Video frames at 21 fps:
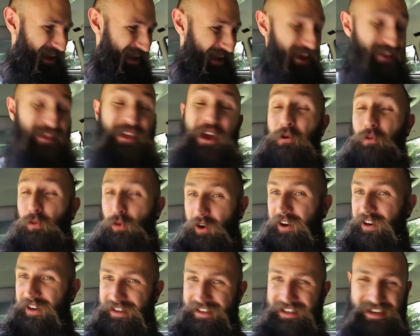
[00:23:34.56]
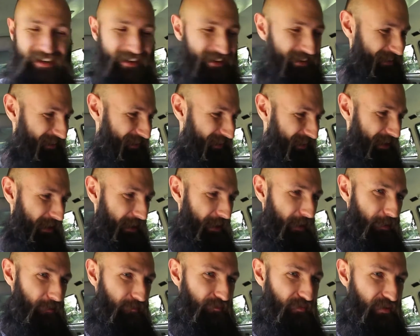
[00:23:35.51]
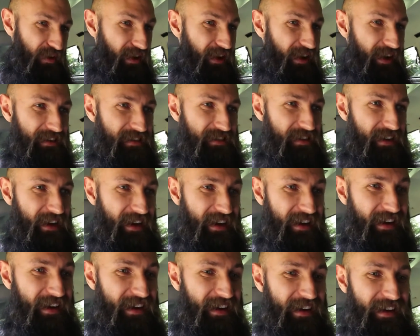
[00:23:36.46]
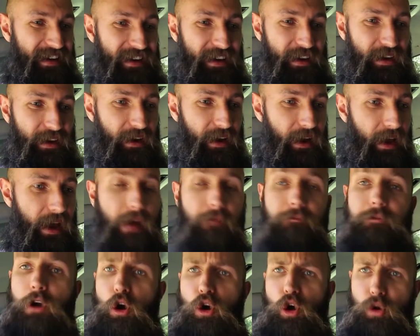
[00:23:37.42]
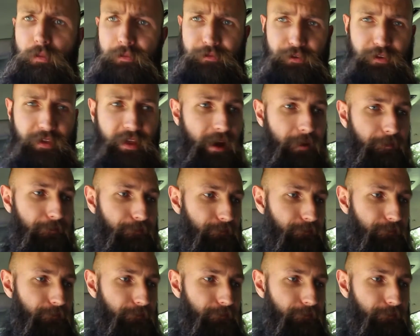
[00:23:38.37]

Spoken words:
they work, but I have no hope for them.